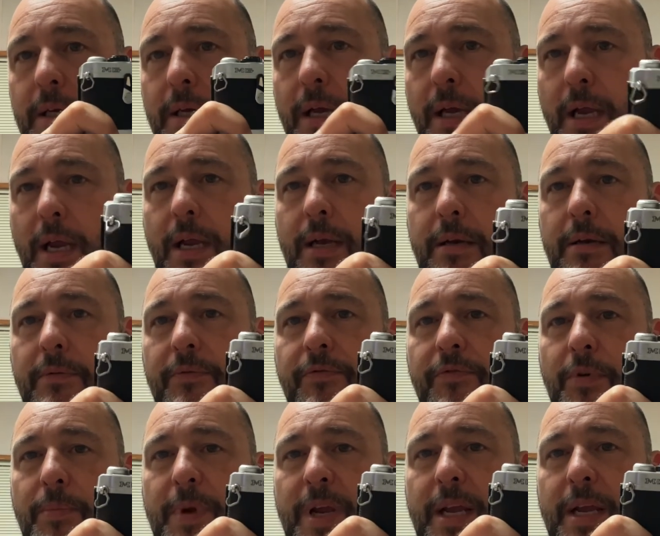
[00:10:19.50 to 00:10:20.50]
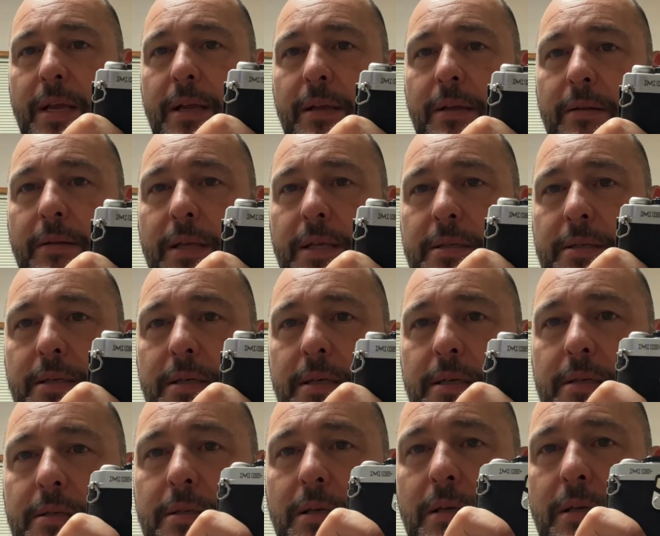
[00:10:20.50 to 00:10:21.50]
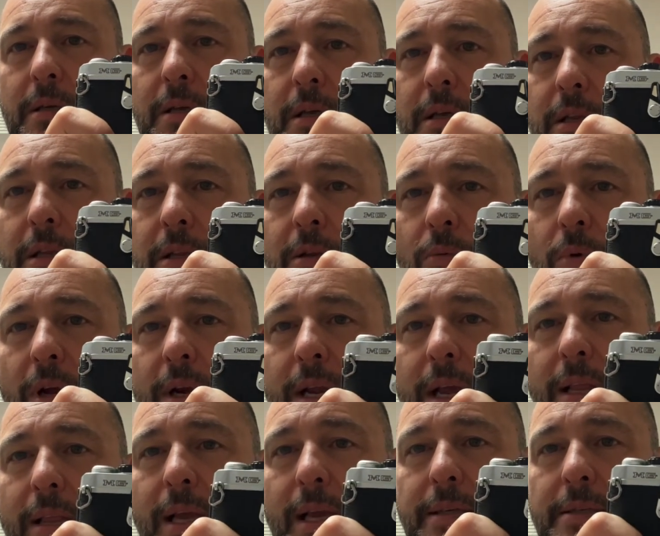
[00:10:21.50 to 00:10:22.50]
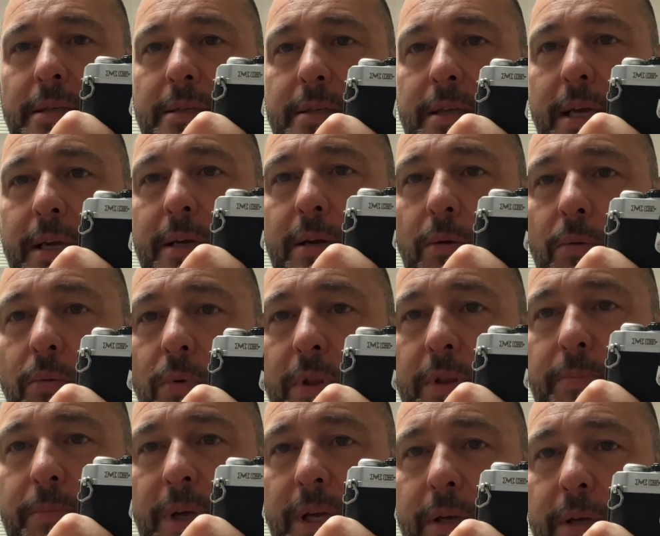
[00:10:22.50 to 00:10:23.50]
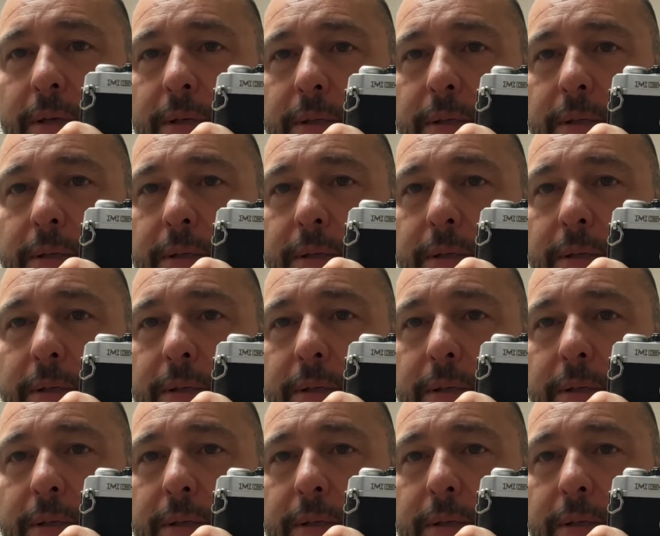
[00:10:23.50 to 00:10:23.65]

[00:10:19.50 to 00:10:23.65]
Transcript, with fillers: And for me, this is the one I like to take with me.